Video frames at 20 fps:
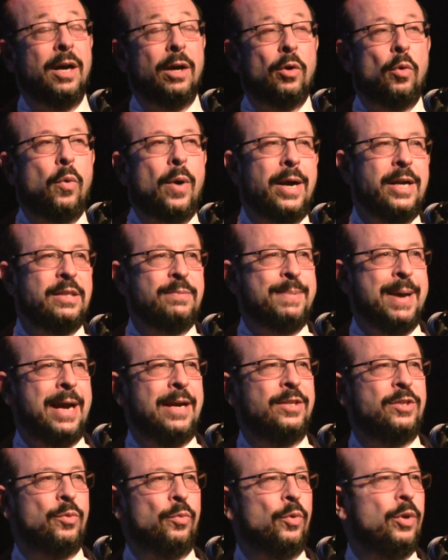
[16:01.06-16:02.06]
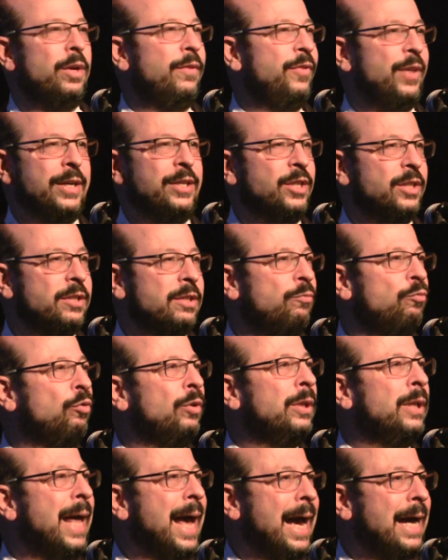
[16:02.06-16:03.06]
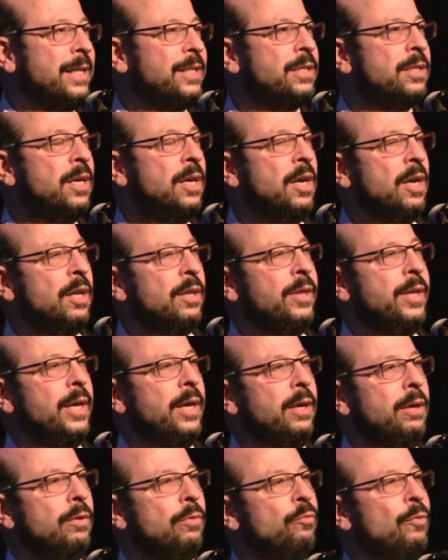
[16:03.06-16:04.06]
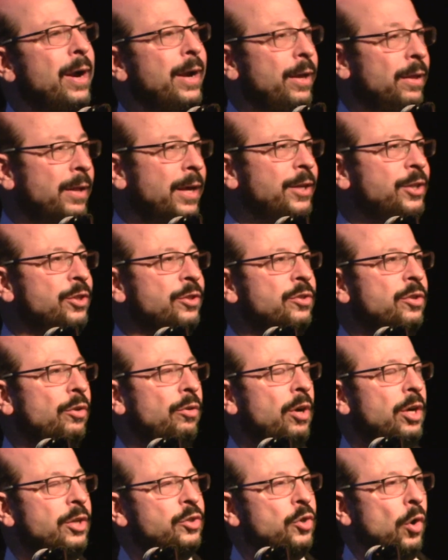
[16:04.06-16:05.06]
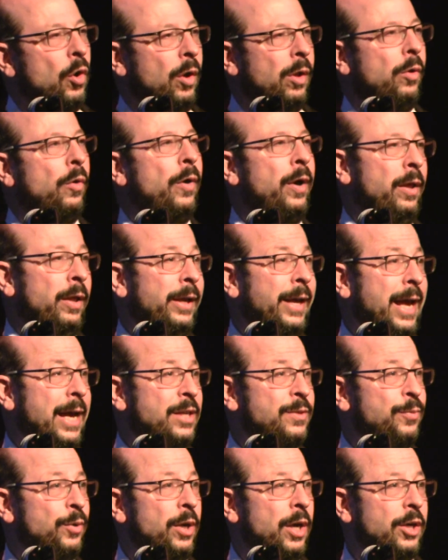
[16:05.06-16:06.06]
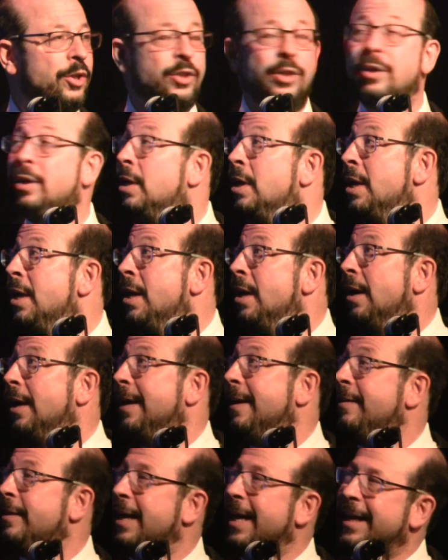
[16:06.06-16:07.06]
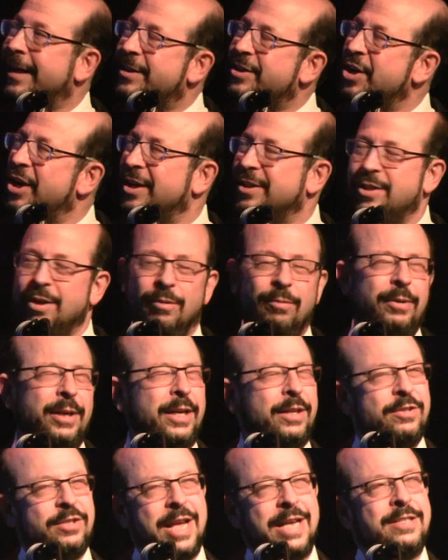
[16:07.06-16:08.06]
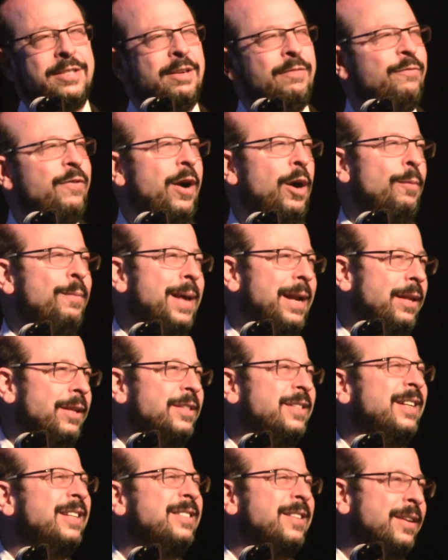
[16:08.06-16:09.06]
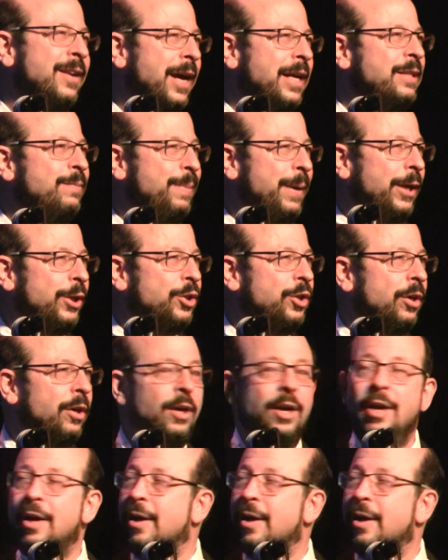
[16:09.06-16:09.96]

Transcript: not quite as bad as it would if they just relaxed the regulations across all oil and gas production. And it's also, it's, as an environmentalist, it's a nice picture